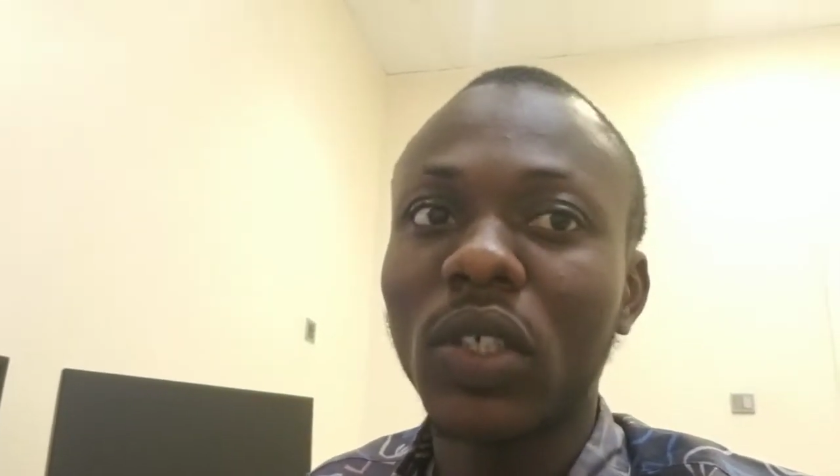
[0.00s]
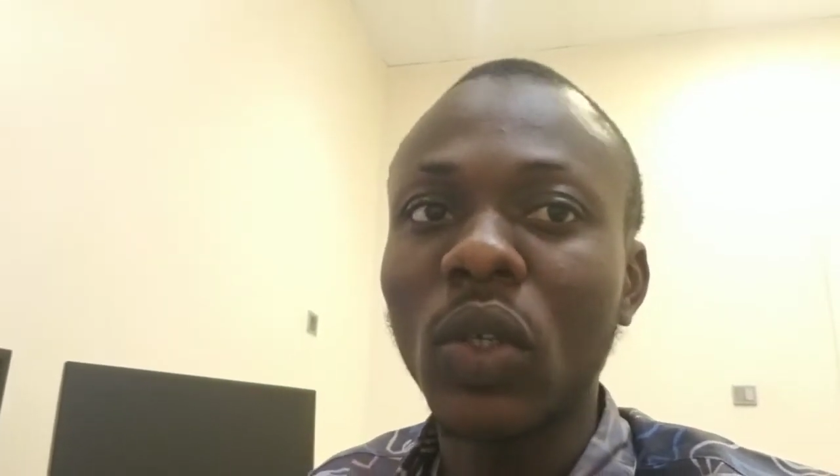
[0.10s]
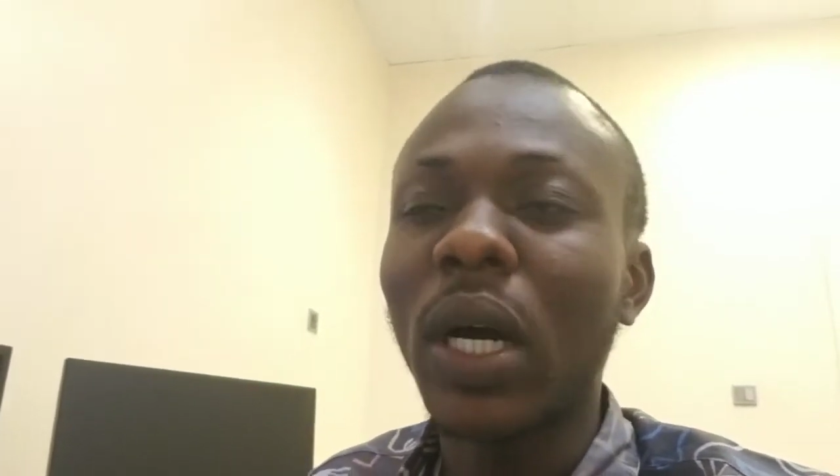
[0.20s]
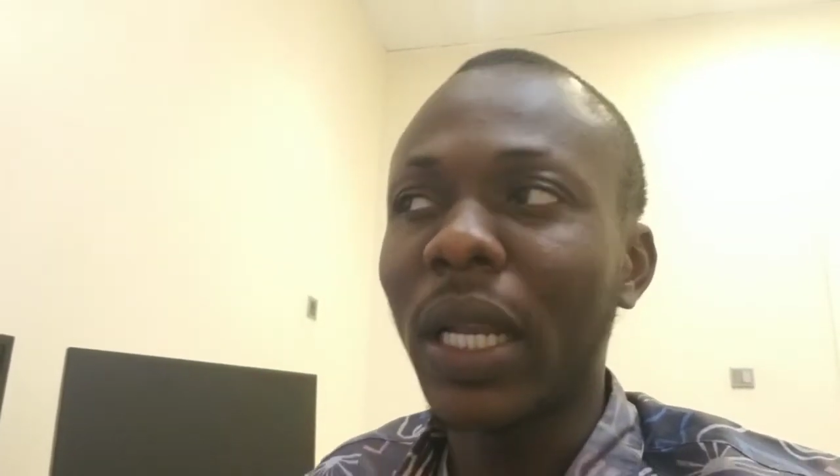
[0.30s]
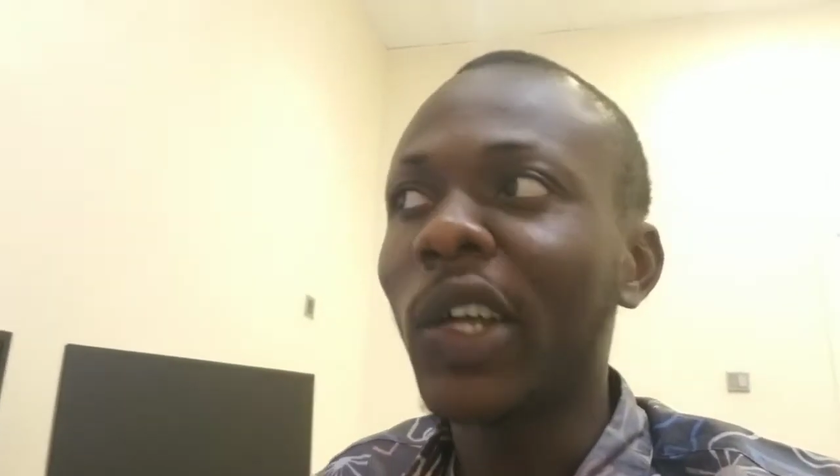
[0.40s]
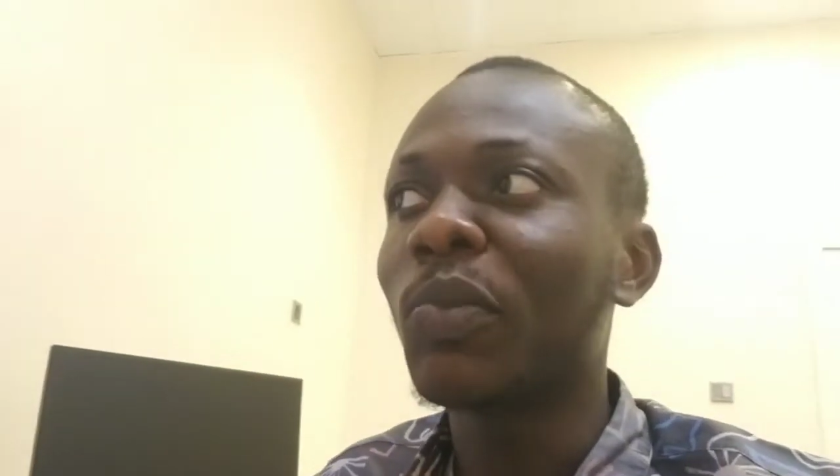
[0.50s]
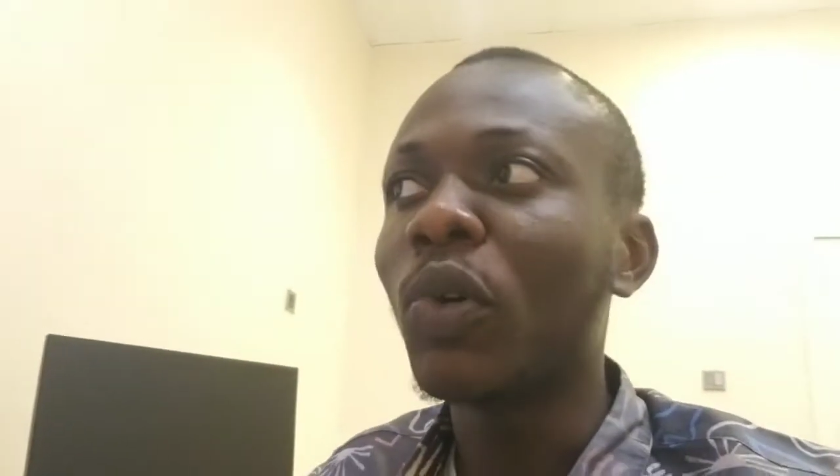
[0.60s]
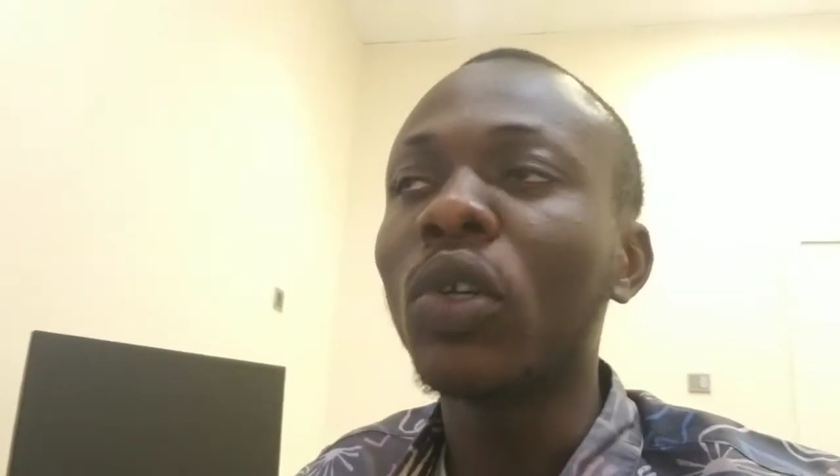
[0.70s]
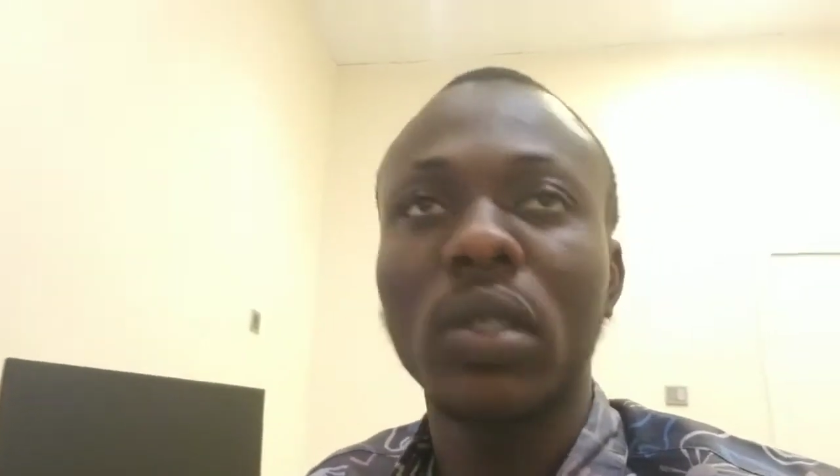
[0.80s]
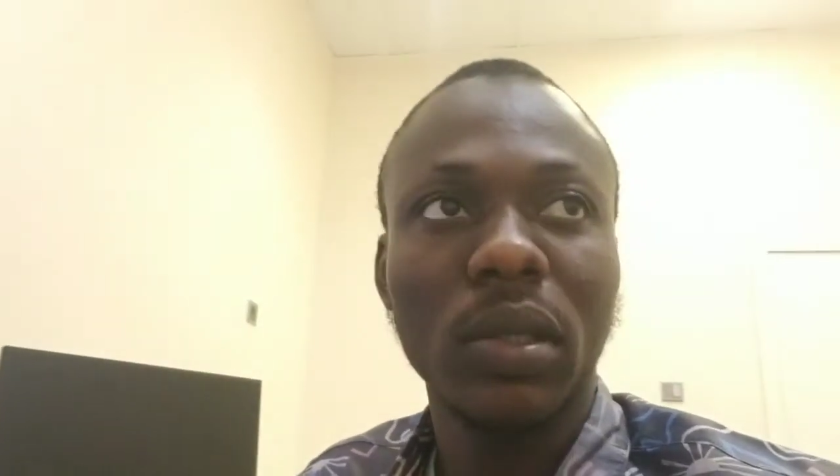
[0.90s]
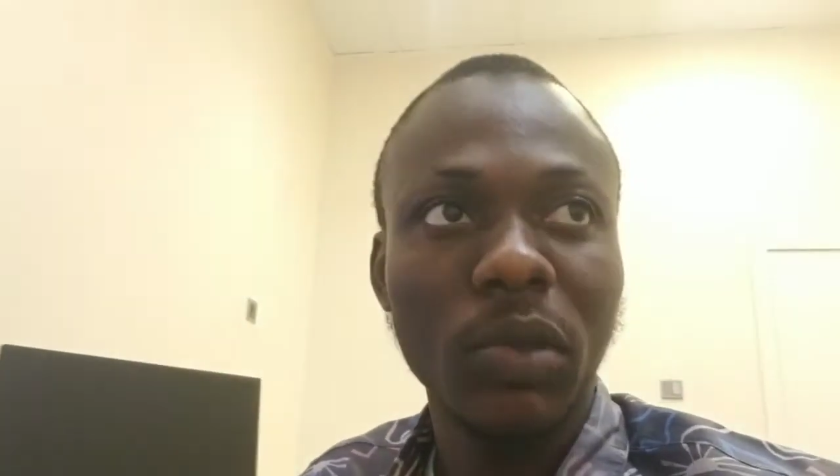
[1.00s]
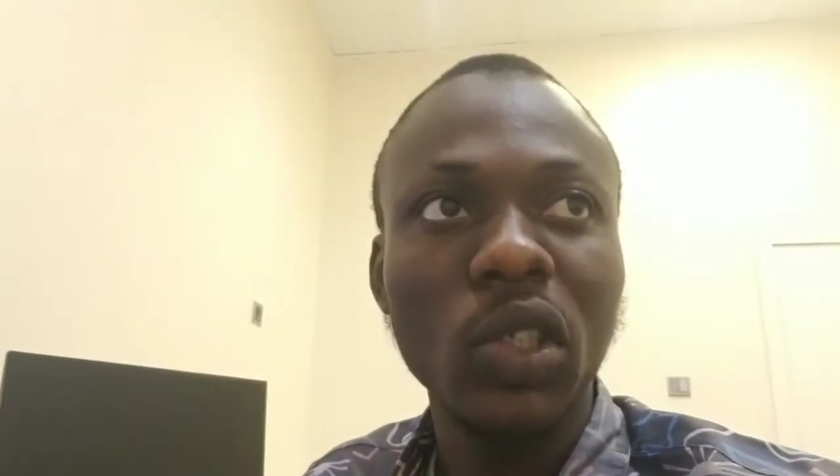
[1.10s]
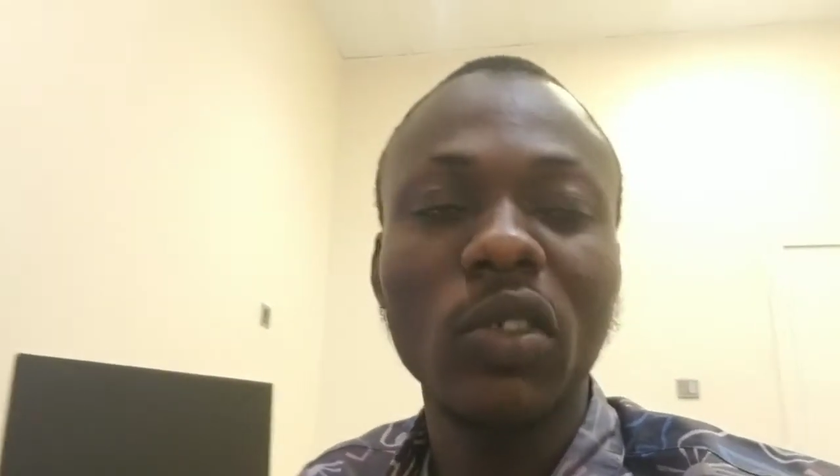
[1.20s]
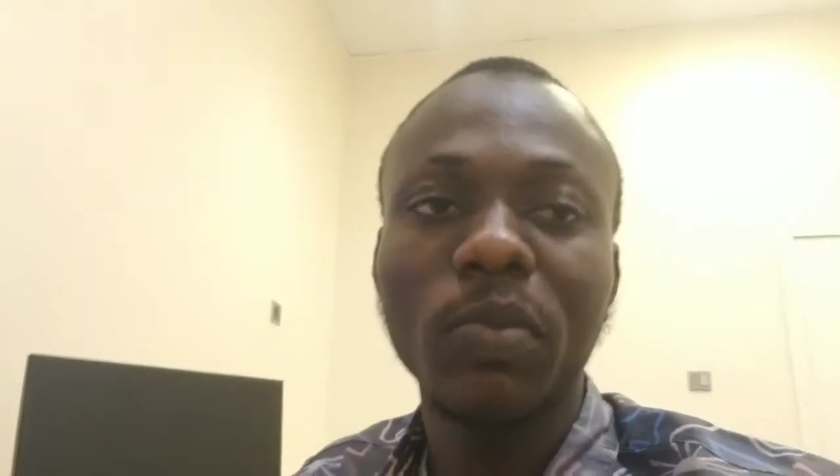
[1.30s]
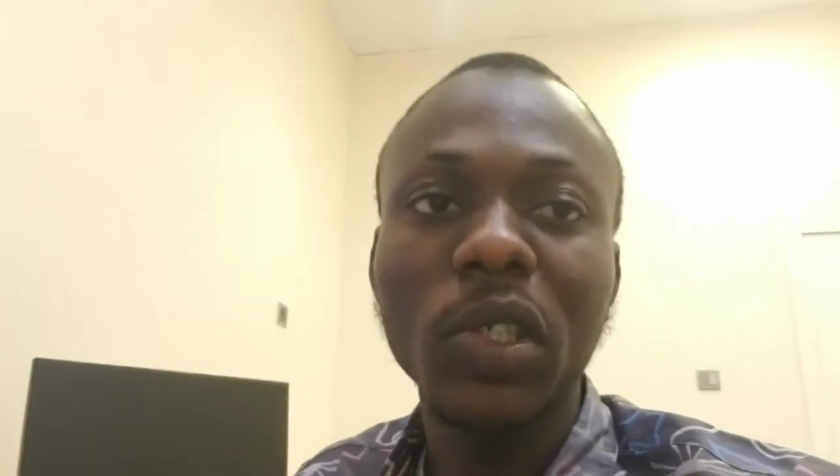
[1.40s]
It's not allowed, but
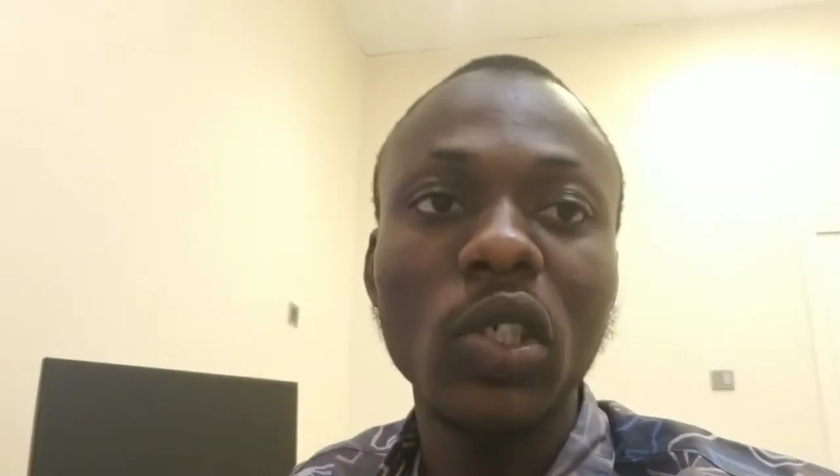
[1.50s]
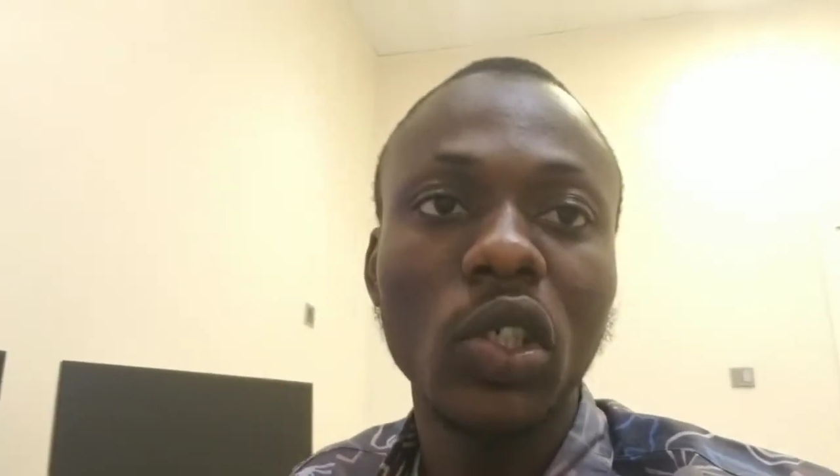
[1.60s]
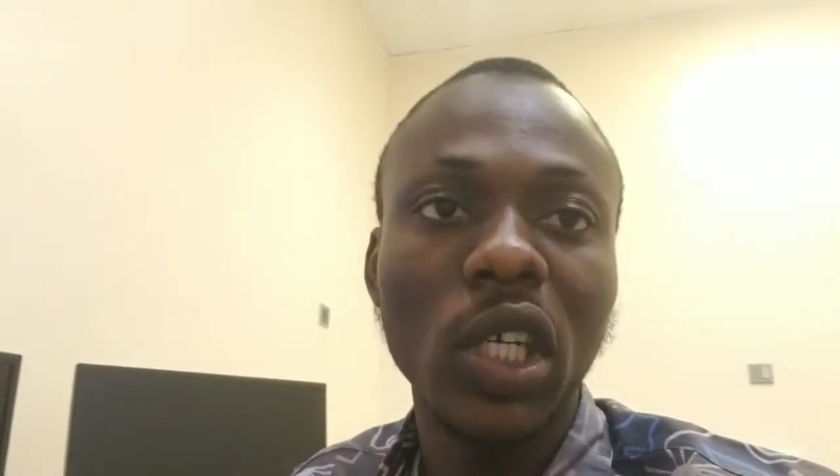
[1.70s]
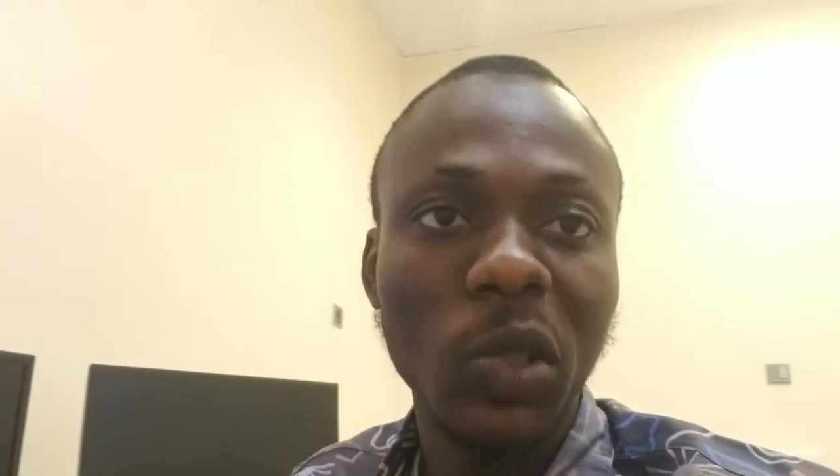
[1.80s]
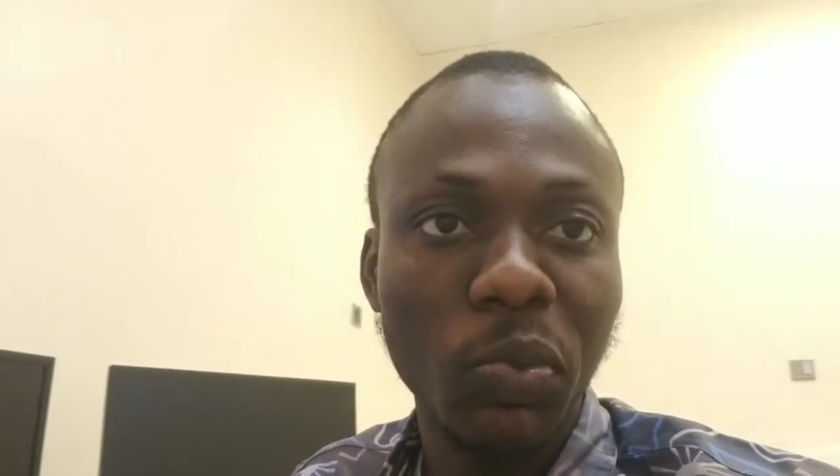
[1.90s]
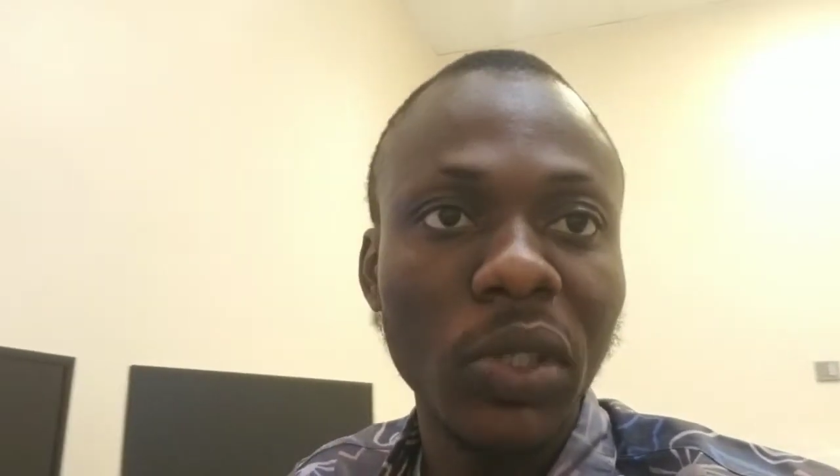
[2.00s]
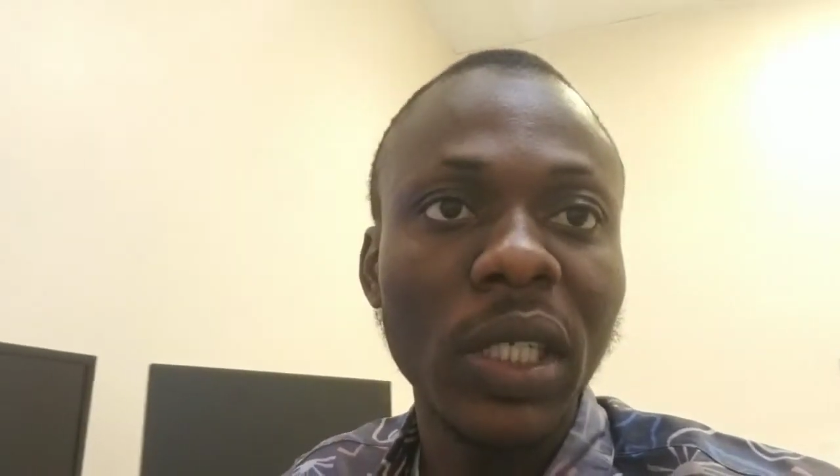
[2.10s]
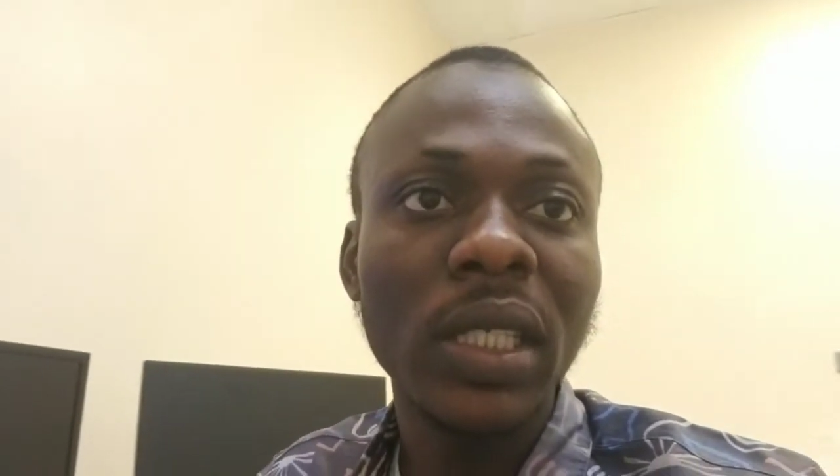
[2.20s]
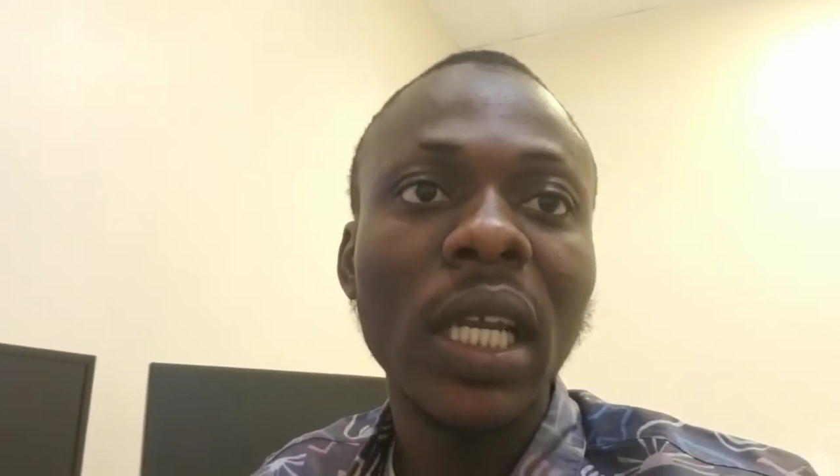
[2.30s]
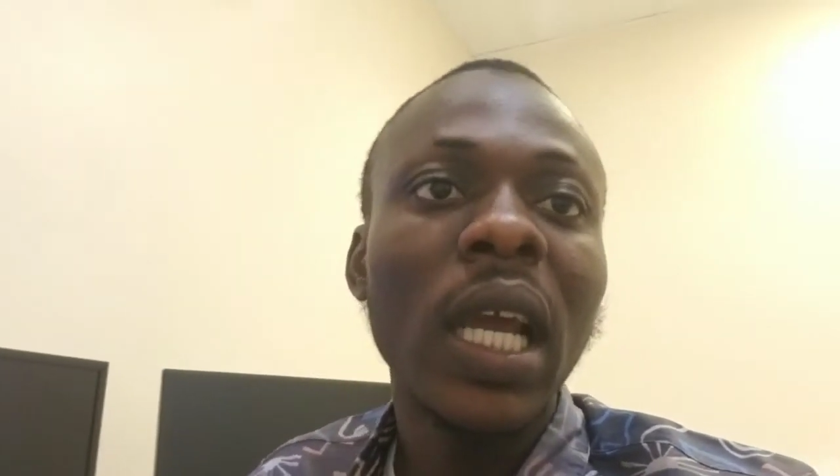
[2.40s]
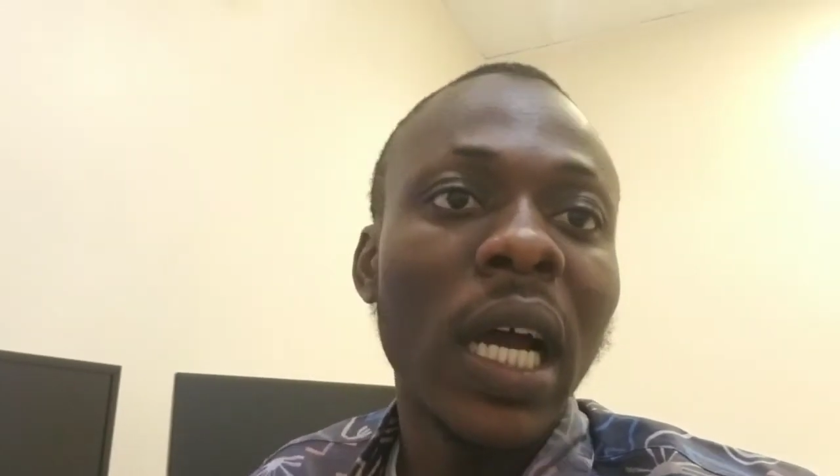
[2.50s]
because of based on your experience